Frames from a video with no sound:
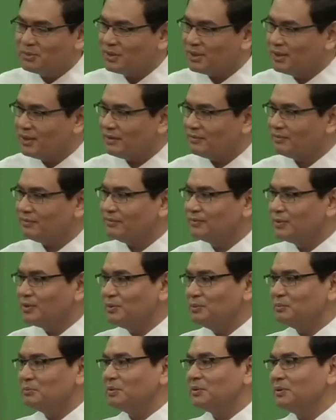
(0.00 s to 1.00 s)
Sayyaf
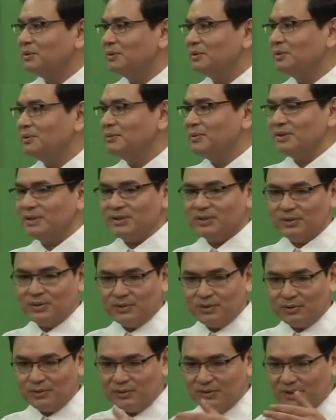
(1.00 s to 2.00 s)
group, which has
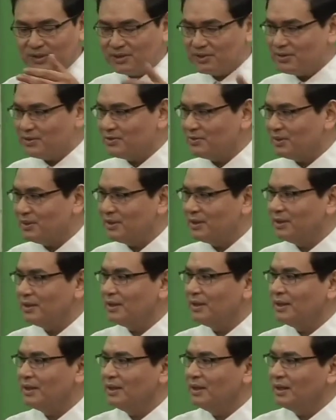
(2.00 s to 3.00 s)
also connections with
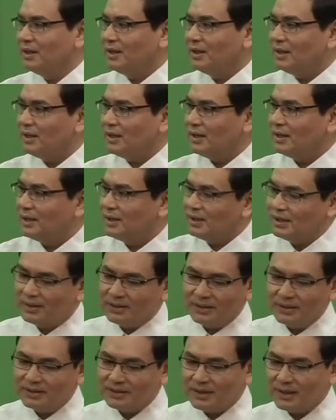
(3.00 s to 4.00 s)

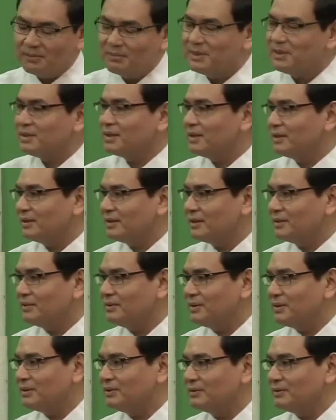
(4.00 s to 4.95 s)
Islamist terrorists.